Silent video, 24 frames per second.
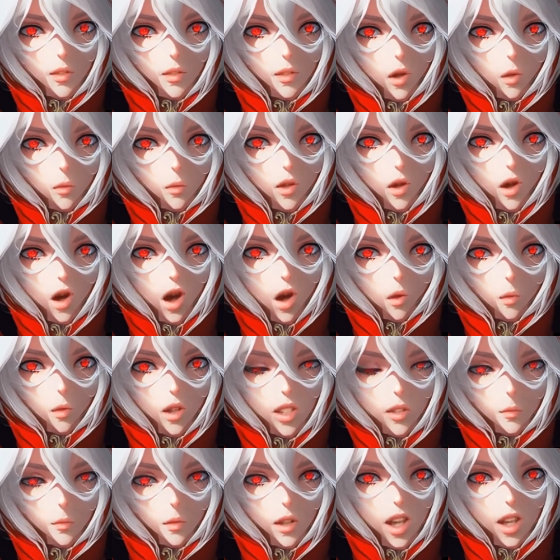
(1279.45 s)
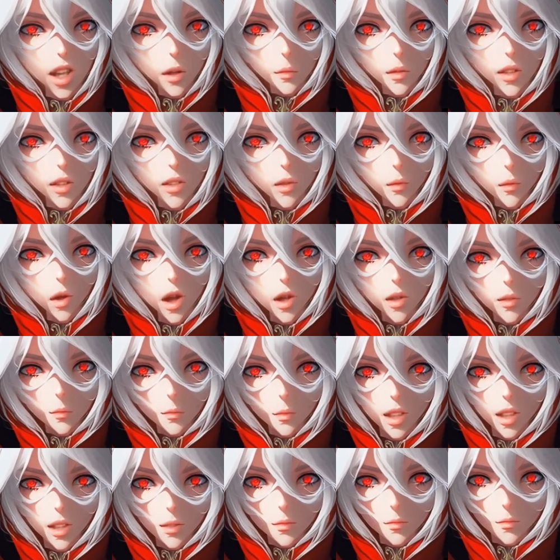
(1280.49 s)
Though there always be enemies around
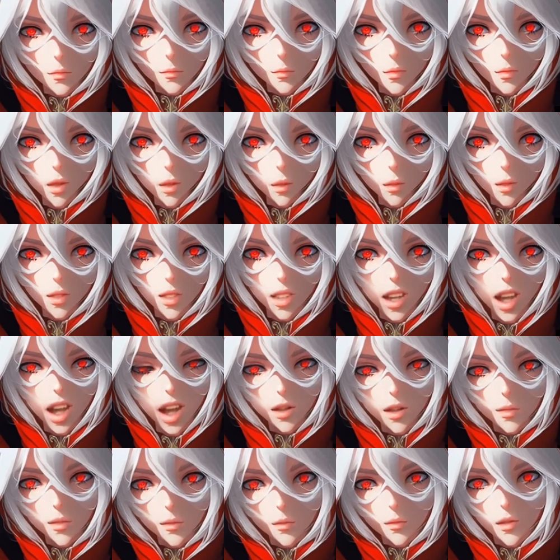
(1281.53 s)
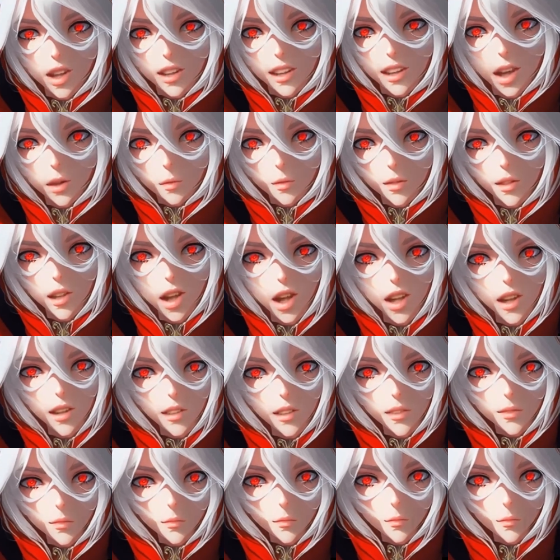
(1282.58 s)
me, you see I have a friend outside.